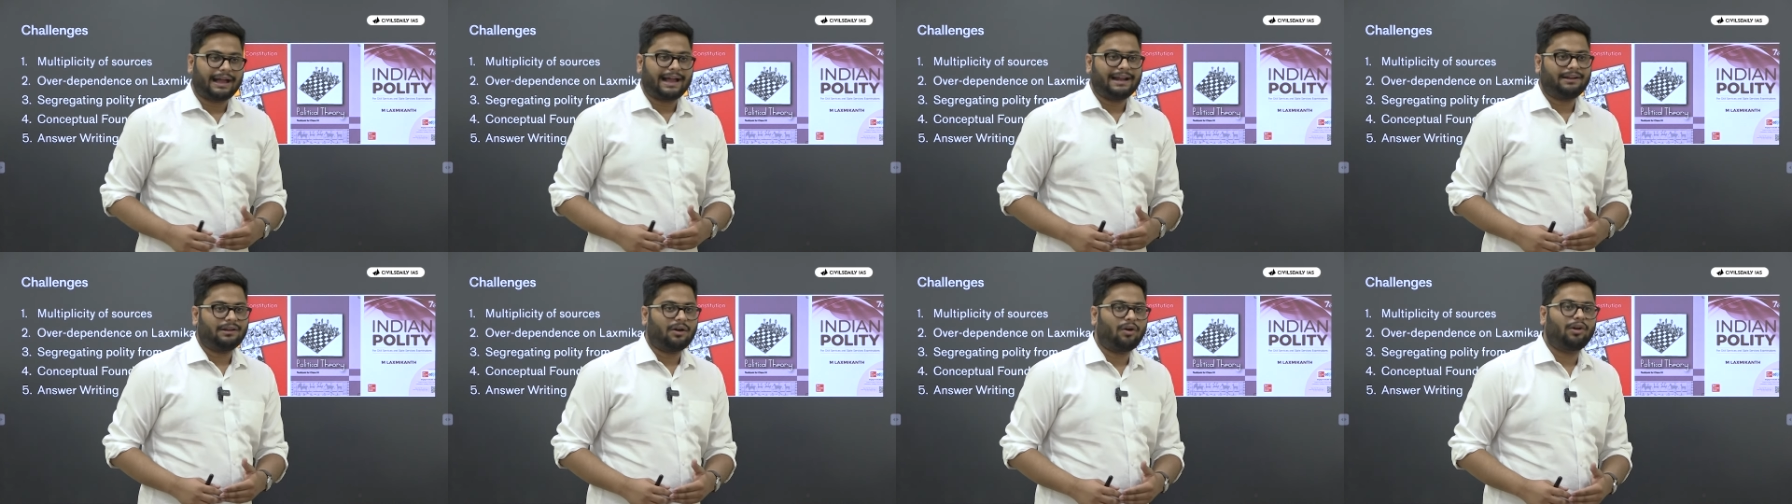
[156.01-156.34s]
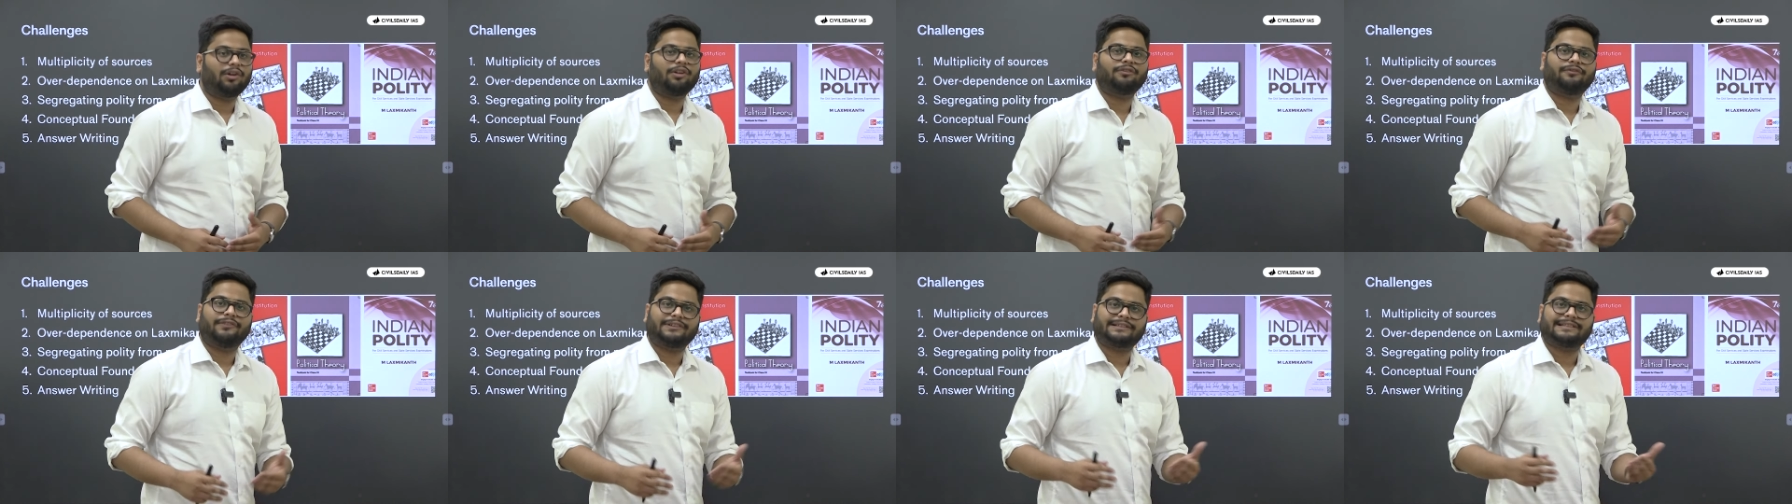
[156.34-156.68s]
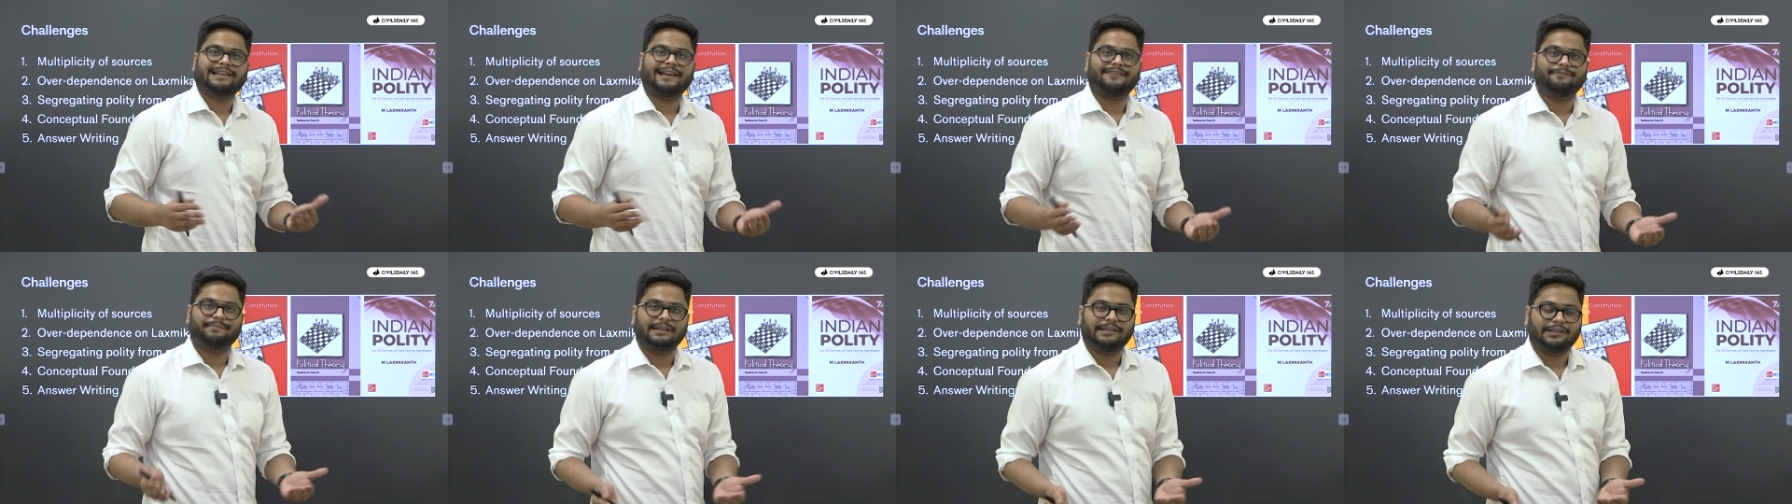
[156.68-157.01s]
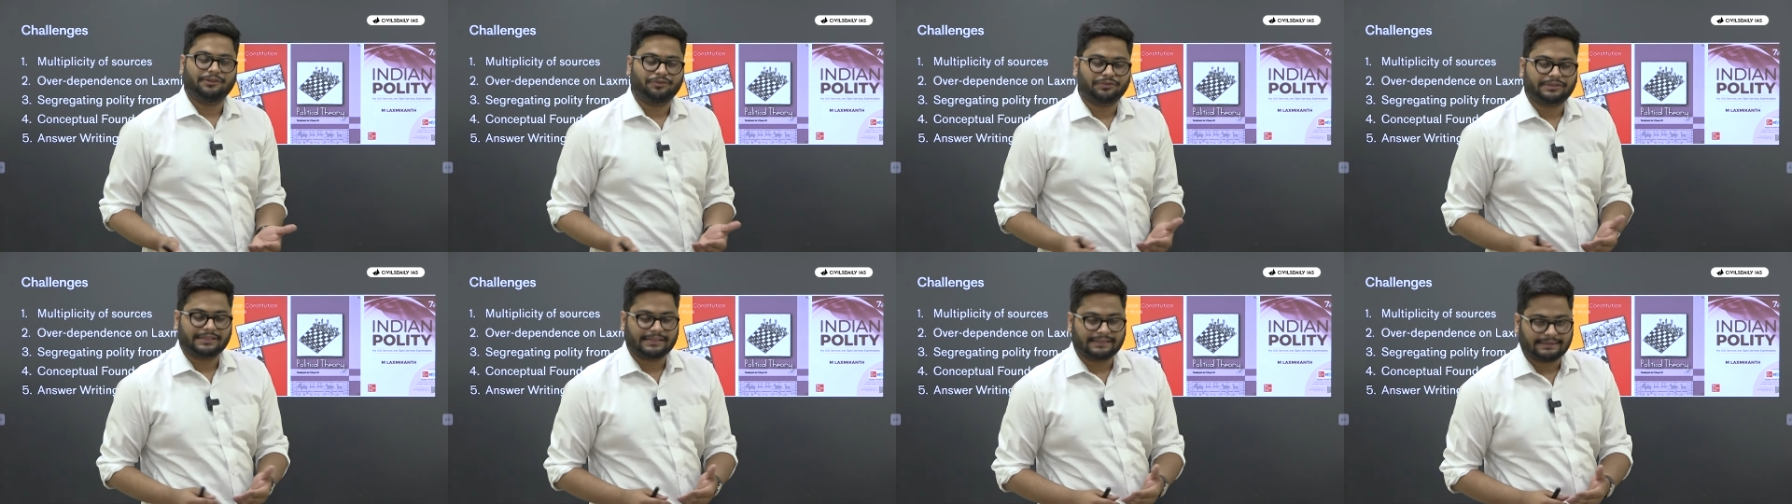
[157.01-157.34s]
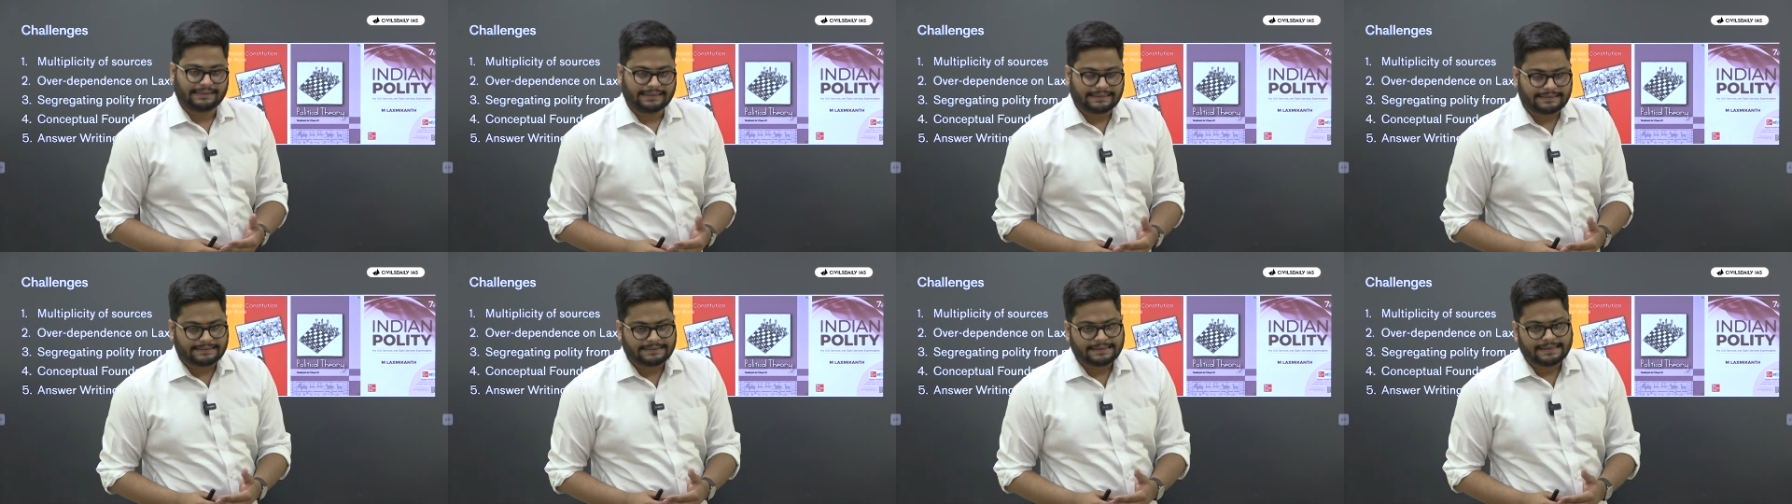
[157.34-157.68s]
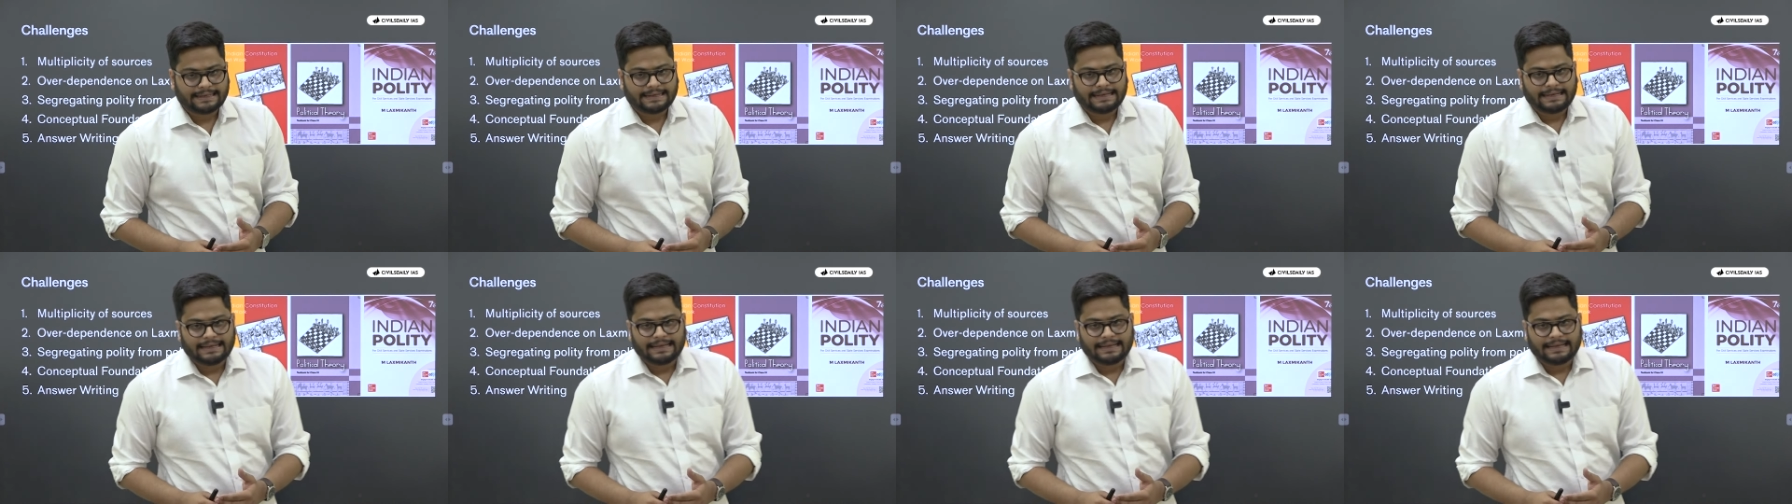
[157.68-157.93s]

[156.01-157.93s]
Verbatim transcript: and all of us have been using this.